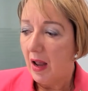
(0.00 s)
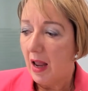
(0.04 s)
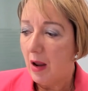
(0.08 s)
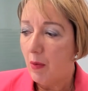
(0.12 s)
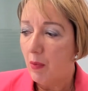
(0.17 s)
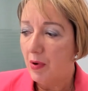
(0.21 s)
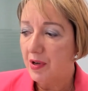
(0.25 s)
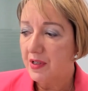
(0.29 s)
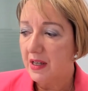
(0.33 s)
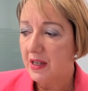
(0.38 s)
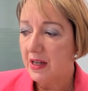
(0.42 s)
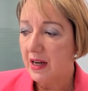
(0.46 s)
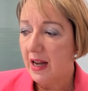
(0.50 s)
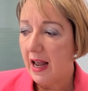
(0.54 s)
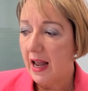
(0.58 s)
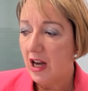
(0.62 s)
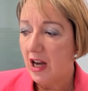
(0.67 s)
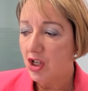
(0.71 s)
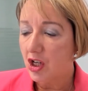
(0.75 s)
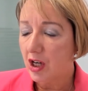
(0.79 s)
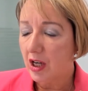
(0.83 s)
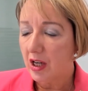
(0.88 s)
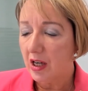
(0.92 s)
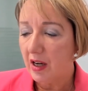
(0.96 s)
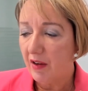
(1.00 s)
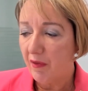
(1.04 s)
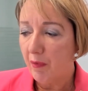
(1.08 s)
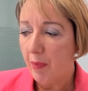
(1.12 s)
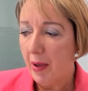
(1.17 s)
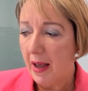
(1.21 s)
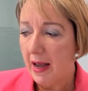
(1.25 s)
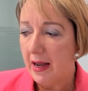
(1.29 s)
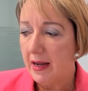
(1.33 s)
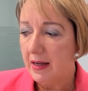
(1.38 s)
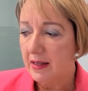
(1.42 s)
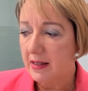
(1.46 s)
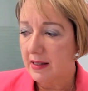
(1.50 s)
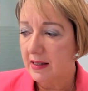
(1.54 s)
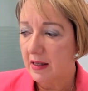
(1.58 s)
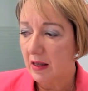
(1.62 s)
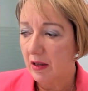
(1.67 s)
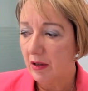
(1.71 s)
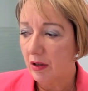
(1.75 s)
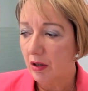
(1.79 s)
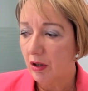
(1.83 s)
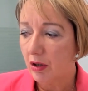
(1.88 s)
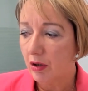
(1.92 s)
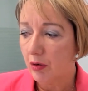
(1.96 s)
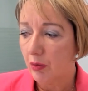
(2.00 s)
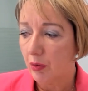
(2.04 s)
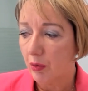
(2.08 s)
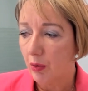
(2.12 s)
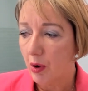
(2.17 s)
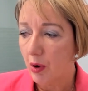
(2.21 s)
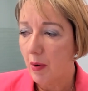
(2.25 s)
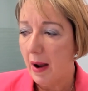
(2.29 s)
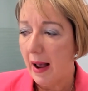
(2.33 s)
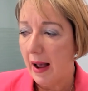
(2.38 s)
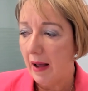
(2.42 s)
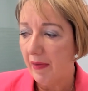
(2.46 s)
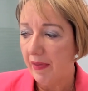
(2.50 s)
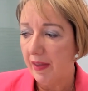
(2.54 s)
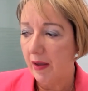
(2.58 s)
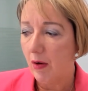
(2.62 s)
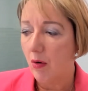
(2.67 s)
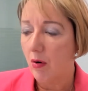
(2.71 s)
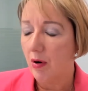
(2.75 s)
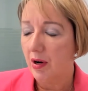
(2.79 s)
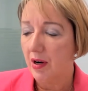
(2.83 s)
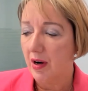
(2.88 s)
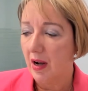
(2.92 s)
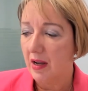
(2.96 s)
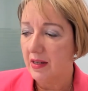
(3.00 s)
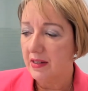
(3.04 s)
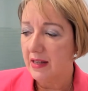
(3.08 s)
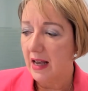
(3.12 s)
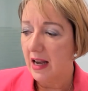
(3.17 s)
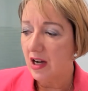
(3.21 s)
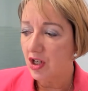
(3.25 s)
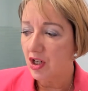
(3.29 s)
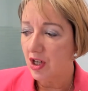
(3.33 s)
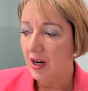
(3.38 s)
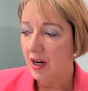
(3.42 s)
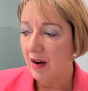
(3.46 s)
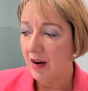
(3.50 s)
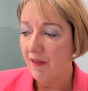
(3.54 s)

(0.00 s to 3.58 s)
It was an educative piece throughout the organisation,